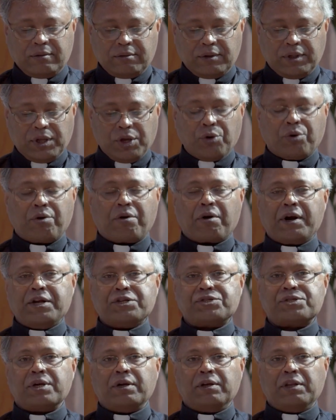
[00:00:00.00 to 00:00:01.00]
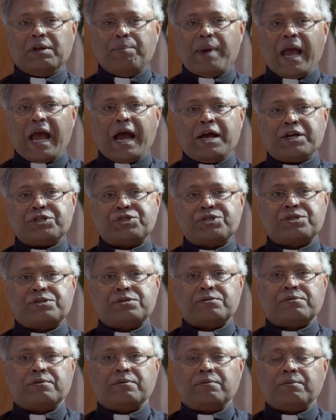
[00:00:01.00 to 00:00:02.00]
the Eucharist and the Mass
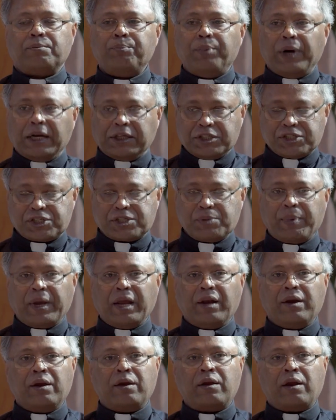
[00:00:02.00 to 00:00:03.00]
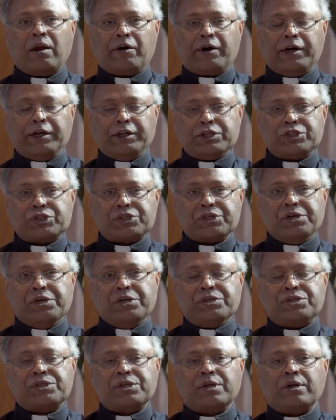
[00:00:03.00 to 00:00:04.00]
participating here in the
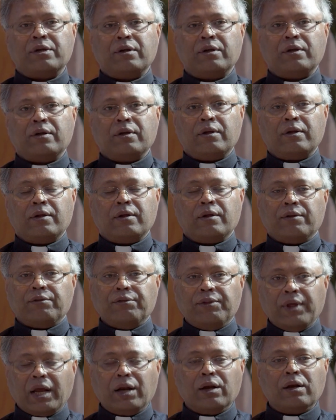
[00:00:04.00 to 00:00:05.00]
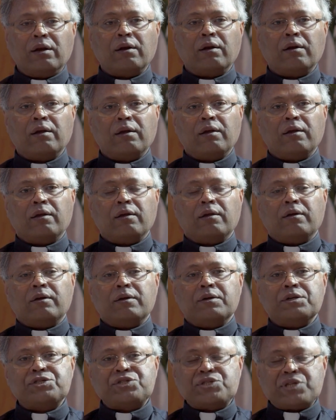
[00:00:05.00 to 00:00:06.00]
church, then
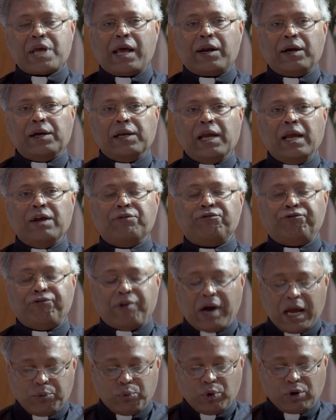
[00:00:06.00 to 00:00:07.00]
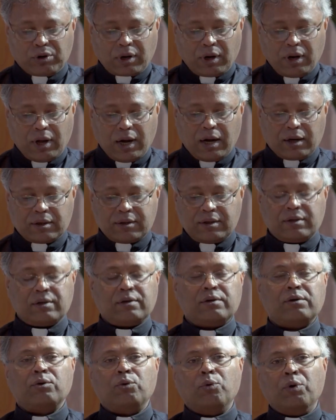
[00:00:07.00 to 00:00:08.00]
Saturday, 5 o'clock
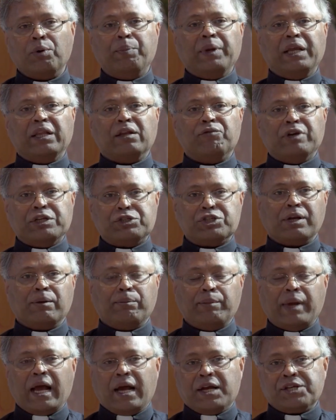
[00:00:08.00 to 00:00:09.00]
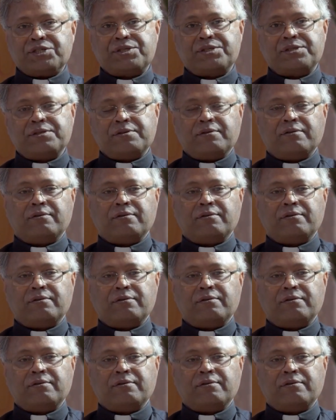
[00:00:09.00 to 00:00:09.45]
would be the Vigil Mass.